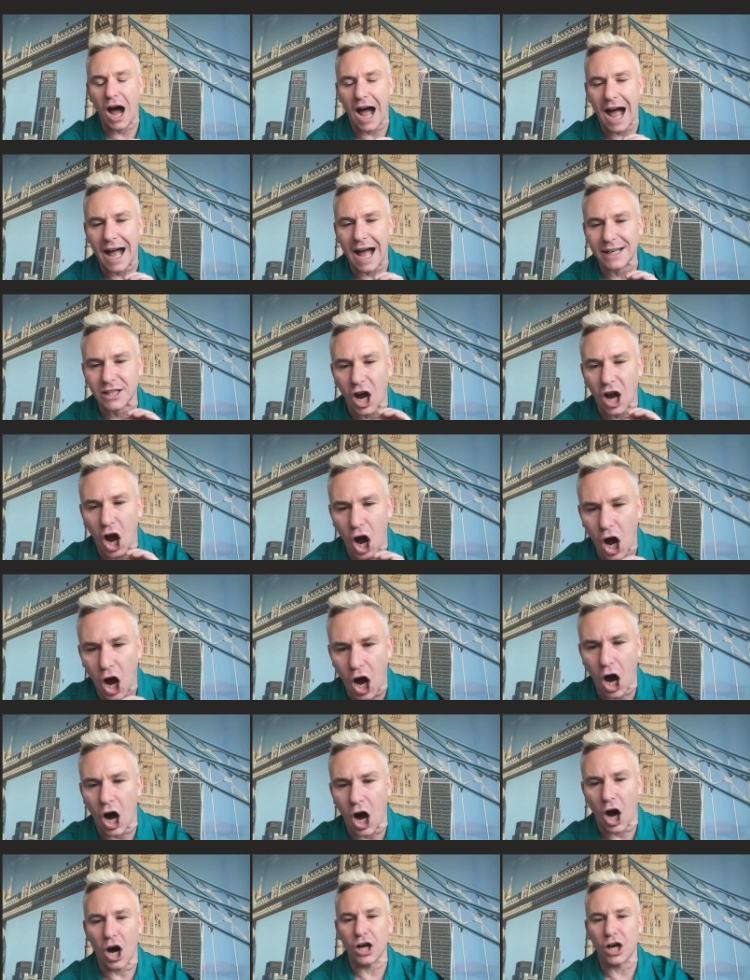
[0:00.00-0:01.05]
at
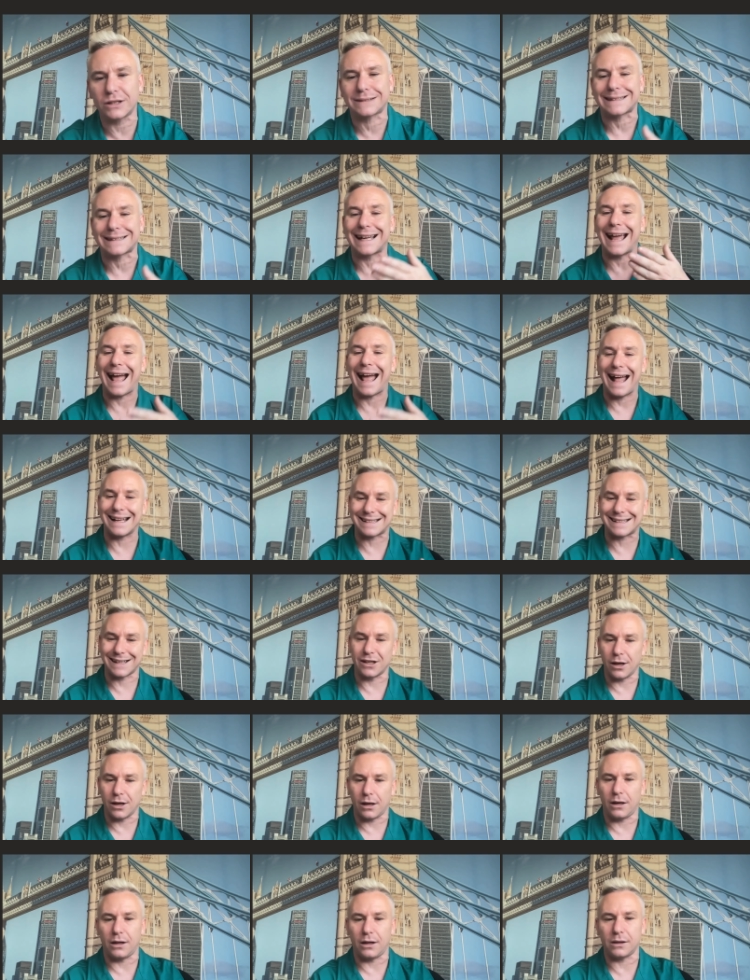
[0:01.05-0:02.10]
art as an
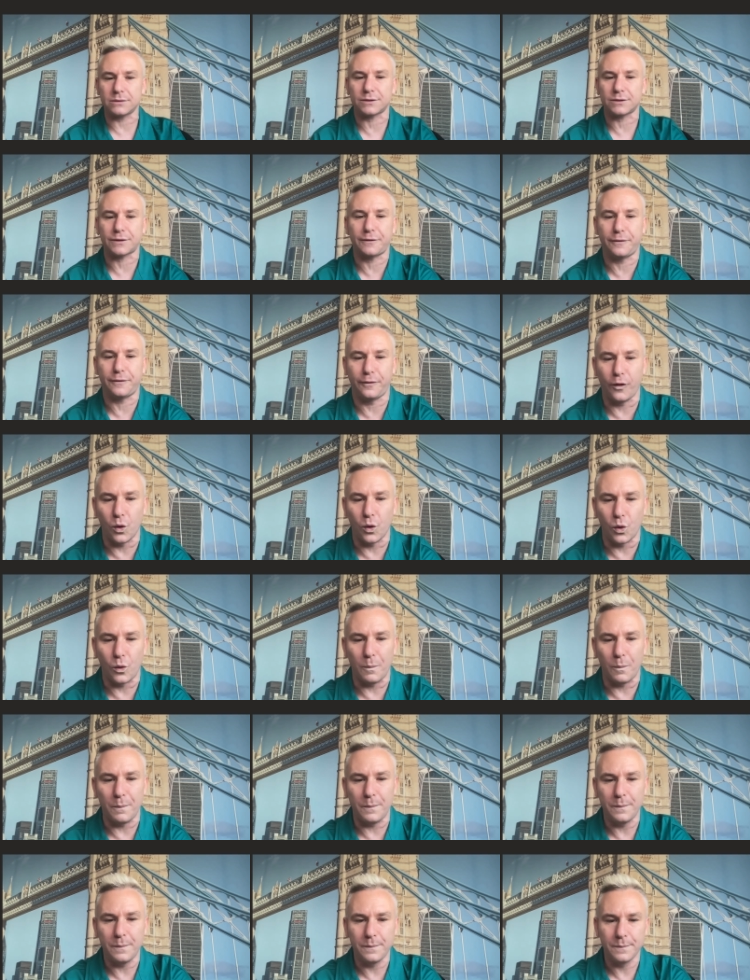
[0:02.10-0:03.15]
art
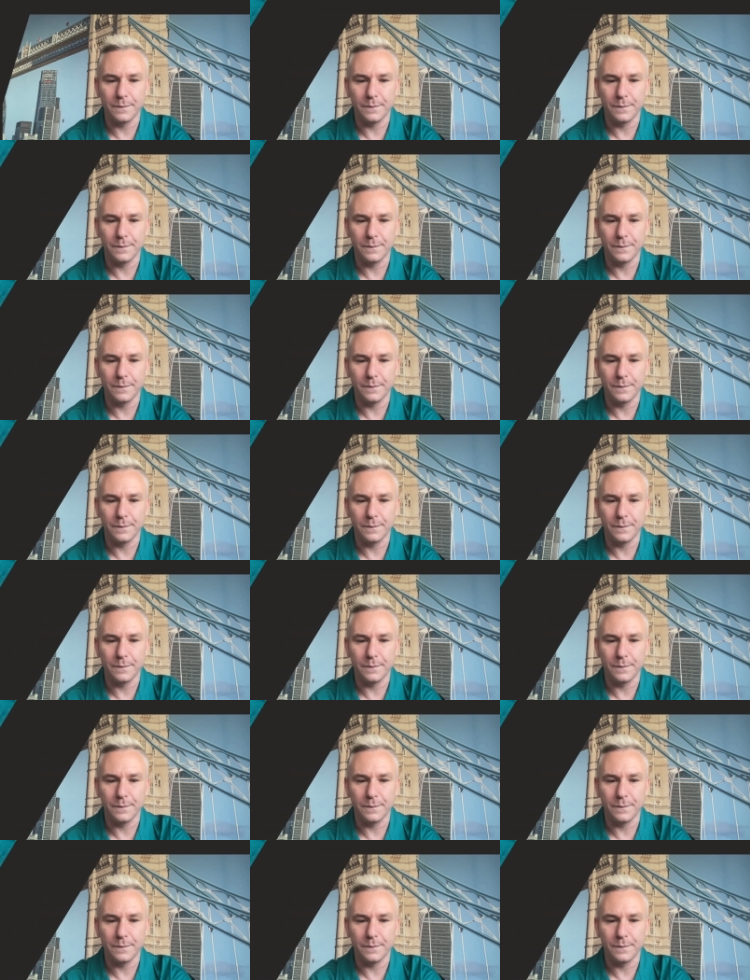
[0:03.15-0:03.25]
form.